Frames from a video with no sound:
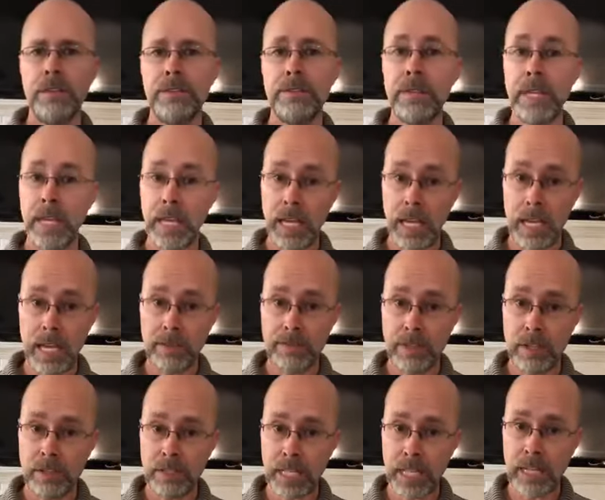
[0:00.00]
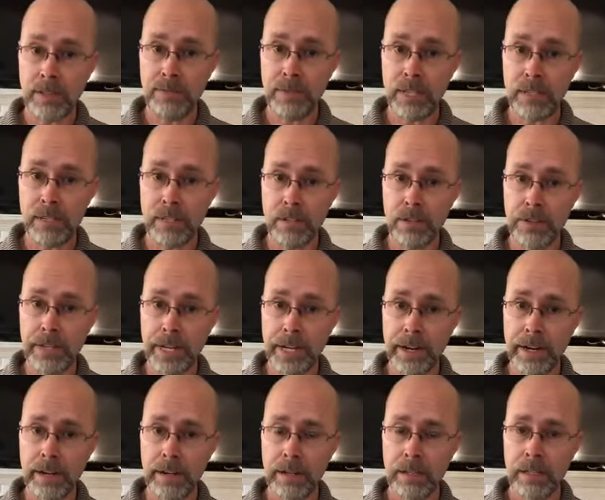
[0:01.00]
that if there's envy still
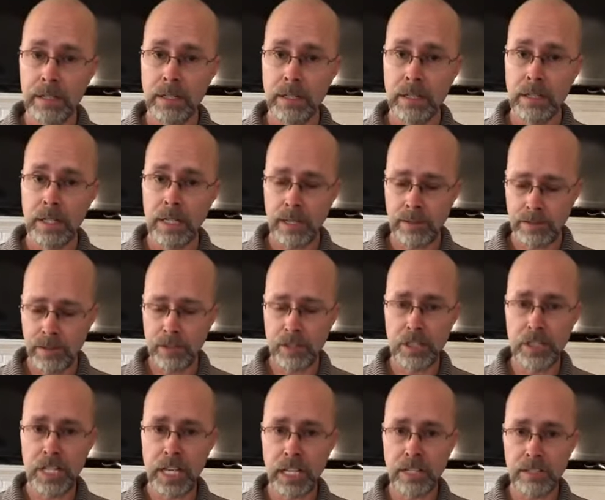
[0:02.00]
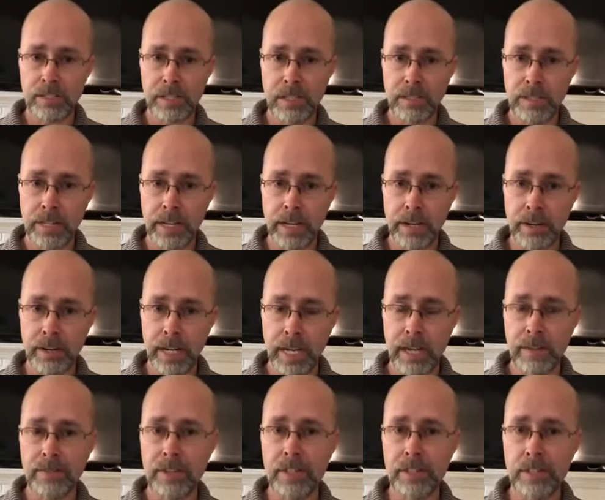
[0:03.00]
there, if there's jealousy there,
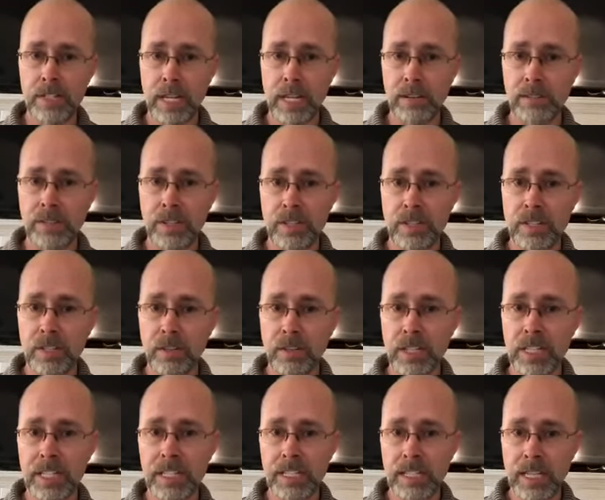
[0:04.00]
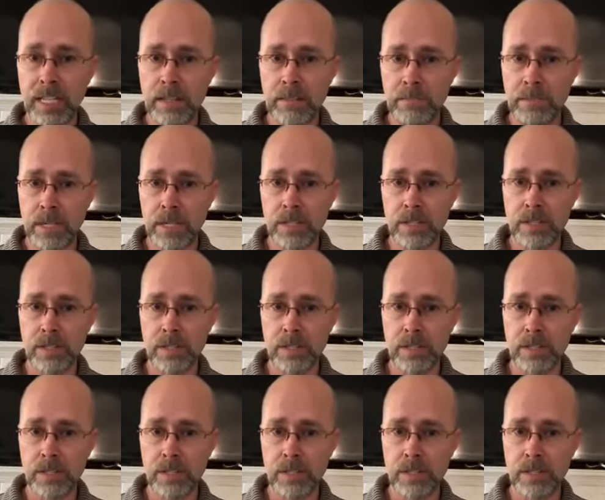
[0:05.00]
if, if there's still contentment